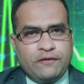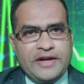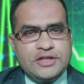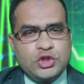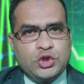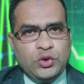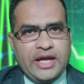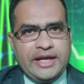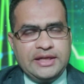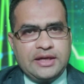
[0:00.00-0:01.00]
So friends, do
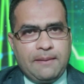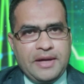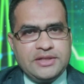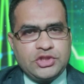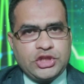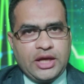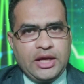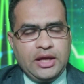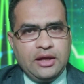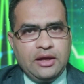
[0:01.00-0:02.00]
like, comment,
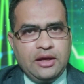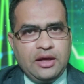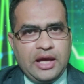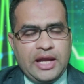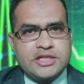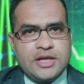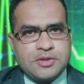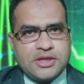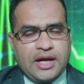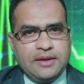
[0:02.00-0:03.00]
share and
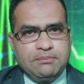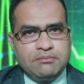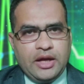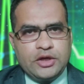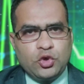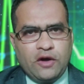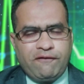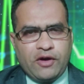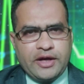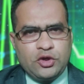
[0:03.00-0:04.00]
subscribe, and do
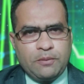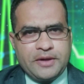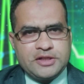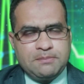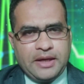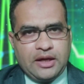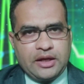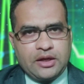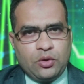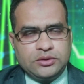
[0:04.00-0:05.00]
not forget to press bell
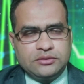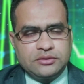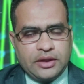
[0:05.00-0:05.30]
icon.